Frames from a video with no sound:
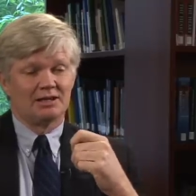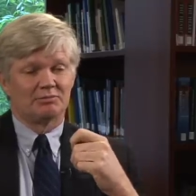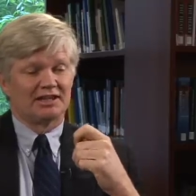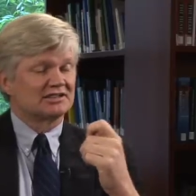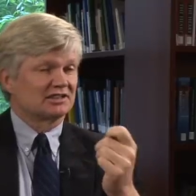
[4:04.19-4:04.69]

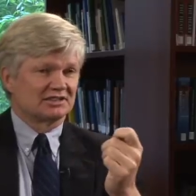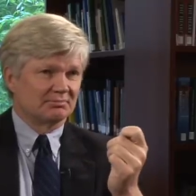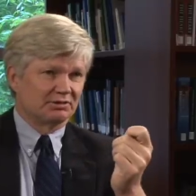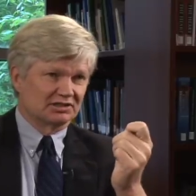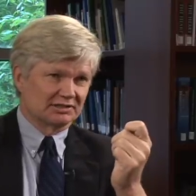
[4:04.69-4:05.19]
But that's the
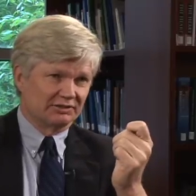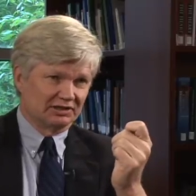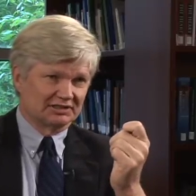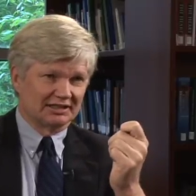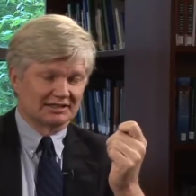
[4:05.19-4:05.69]
simplest of
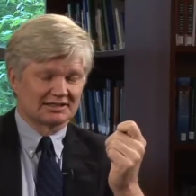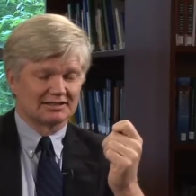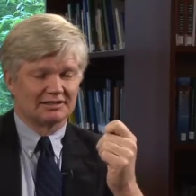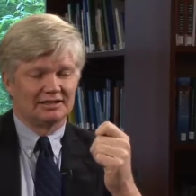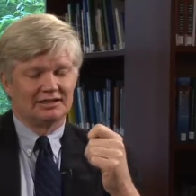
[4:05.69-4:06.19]
all
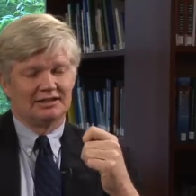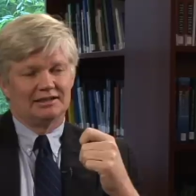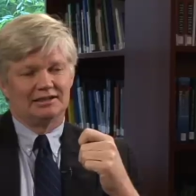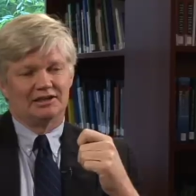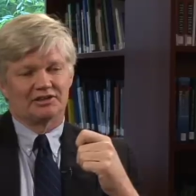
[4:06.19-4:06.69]
tests.
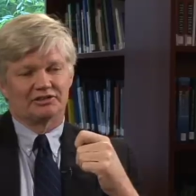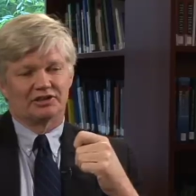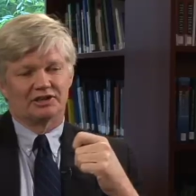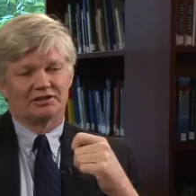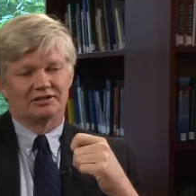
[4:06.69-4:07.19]
Now, there
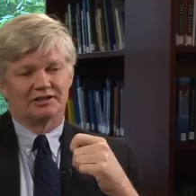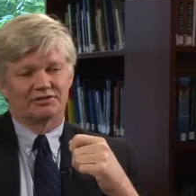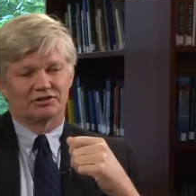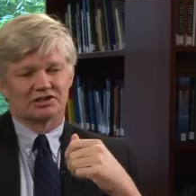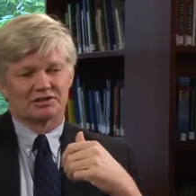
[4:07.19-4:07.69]
are,
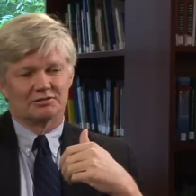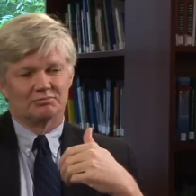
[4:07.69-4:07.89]
of course,